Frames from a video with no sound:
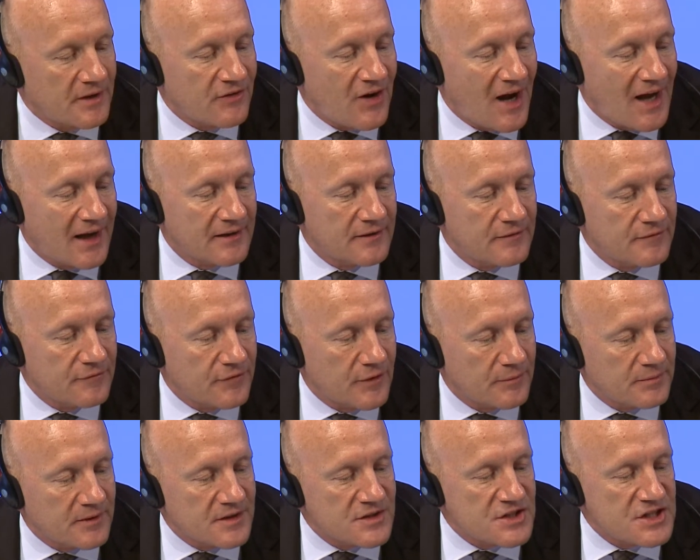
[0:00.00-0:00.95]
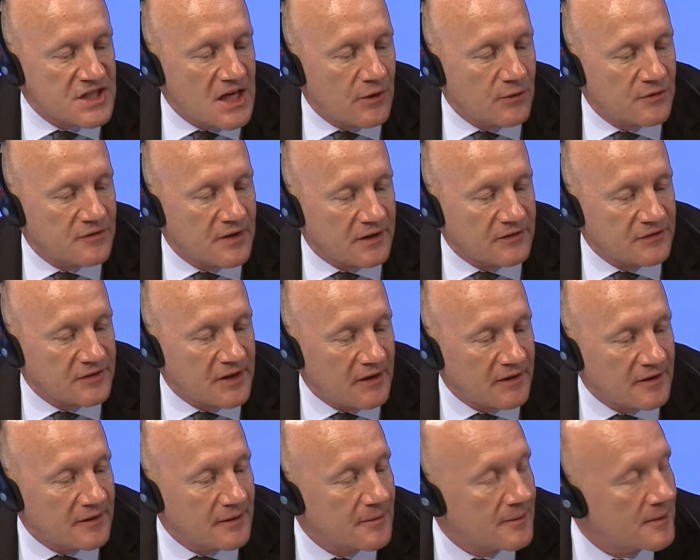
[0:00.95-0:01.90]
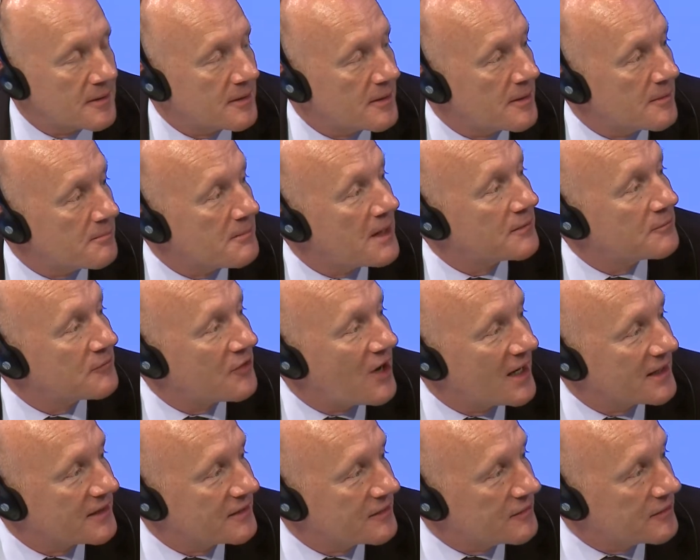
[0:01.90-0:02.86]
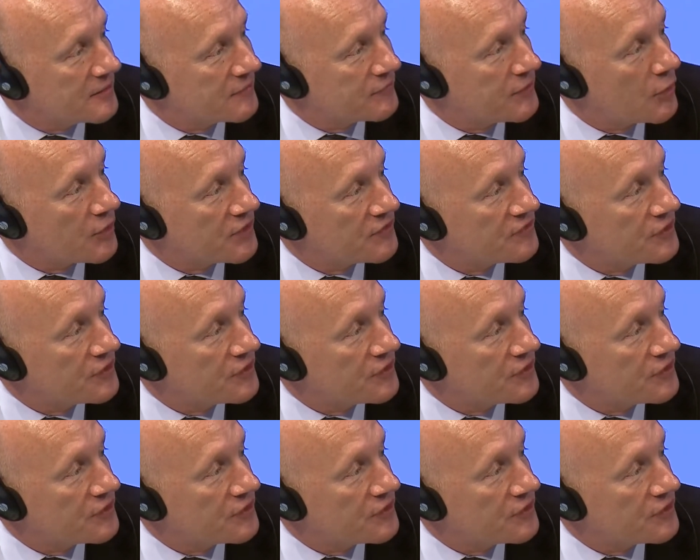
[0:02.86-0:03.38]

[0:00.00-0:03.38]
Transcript: Ryan from GEO Secretariat. Madam Ryan, the floor is